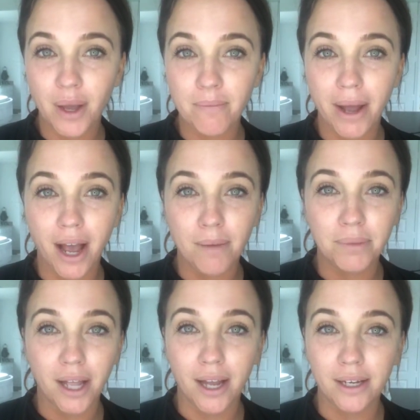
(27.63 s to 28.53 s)
my
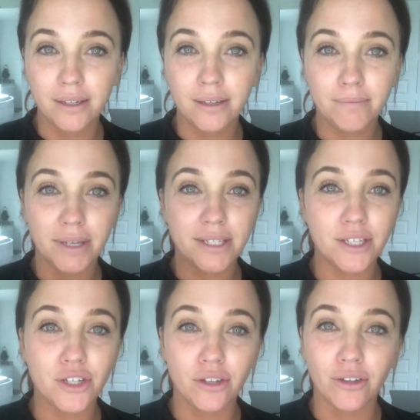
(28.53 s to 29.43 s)
upline, my
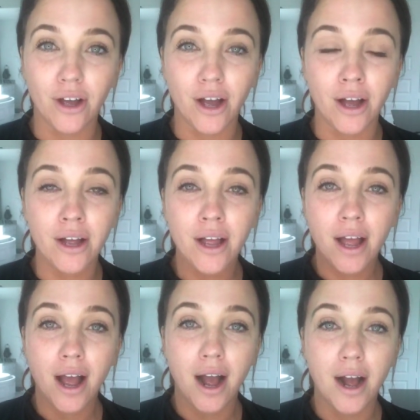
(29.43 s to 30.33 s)
sister-in-law,
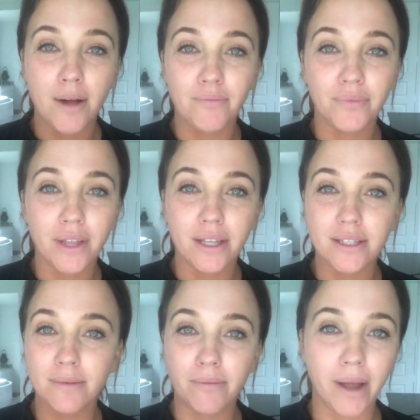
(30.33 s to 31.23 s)

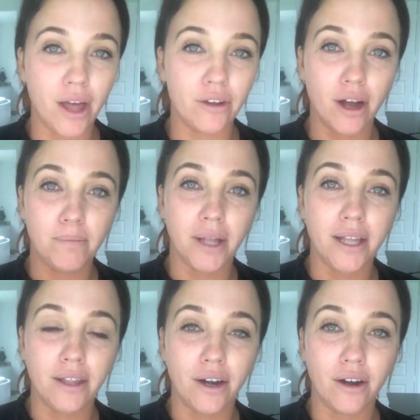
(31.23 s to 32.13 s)
and some of my other
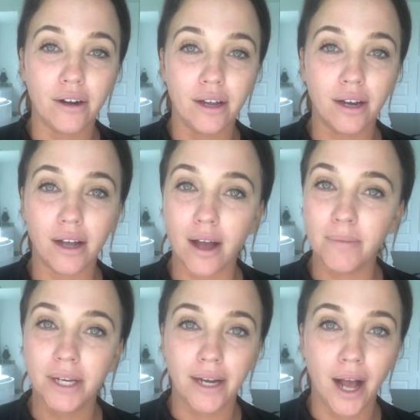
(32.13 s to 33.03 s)
upline that are gonna
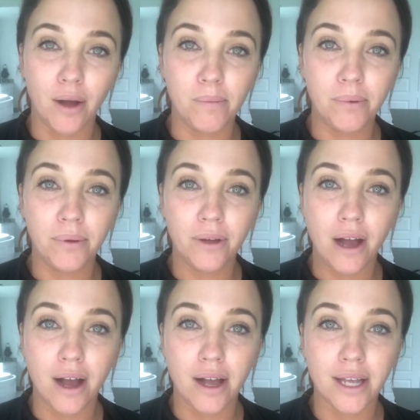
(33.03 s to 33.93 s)
come in and help
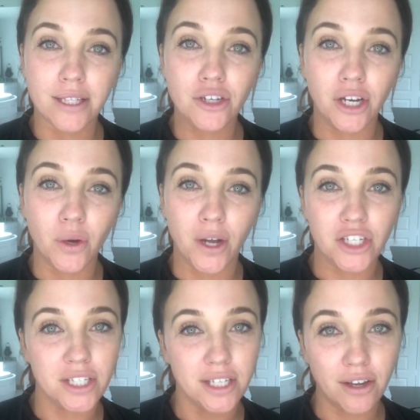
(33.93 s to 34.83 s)
answer any
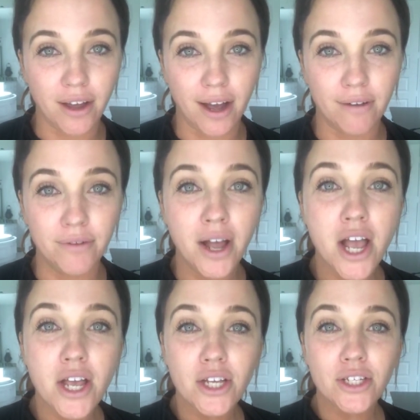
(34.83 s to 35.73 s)
questions that you have.
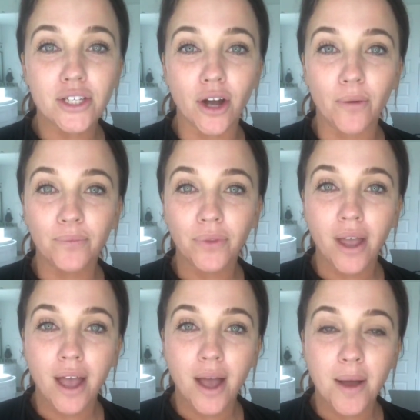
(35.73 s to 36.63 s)
So,
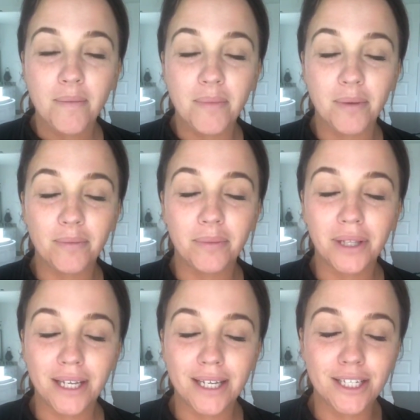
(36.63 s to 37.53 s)
but
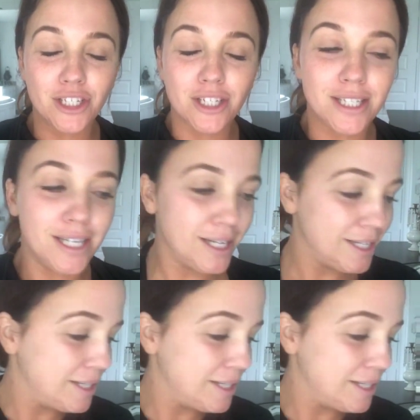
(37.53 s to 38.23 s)
please just